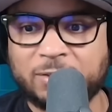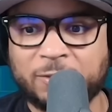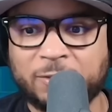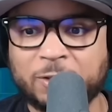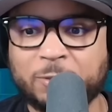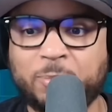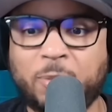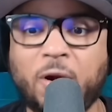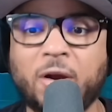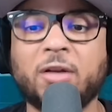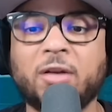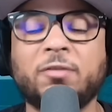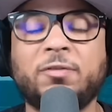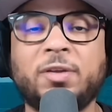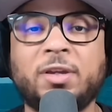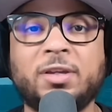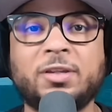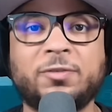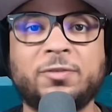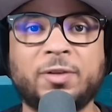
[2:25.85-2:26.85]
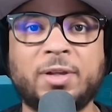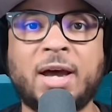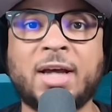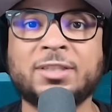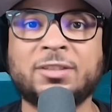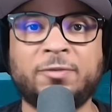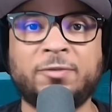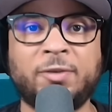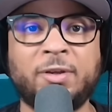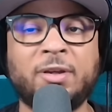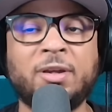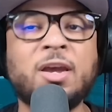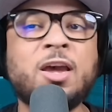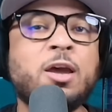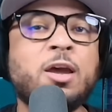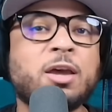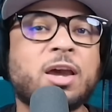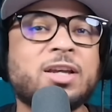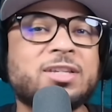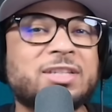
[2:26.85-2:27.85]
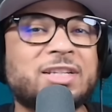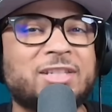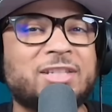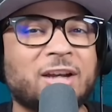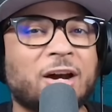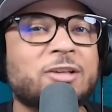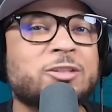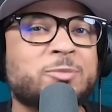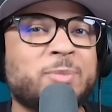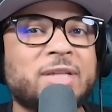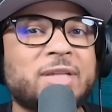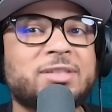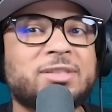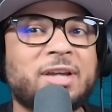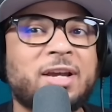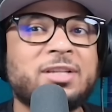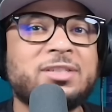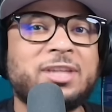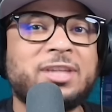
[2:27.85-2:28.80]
if this part of his philosophy, because it does make sense.